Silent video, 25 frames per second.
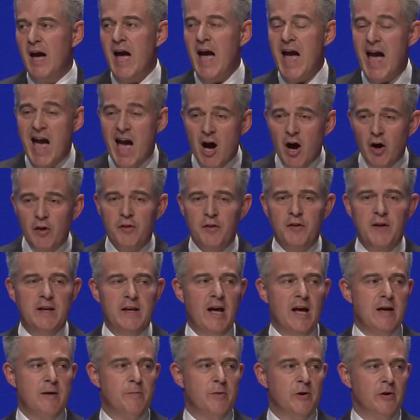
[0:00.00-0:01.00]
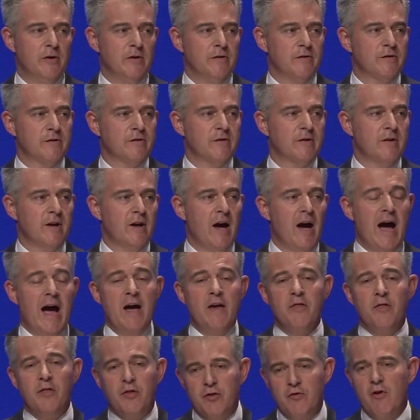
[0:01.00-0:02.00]
healthy neighbourhoods,
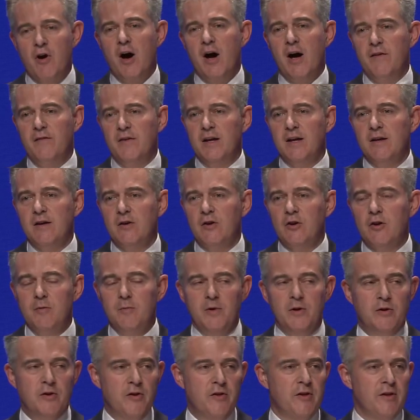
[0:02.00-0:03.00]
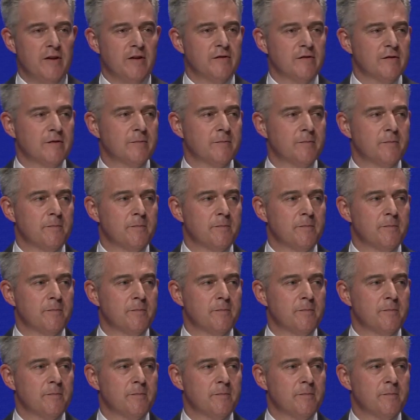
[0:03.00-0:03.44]
and thriving communities.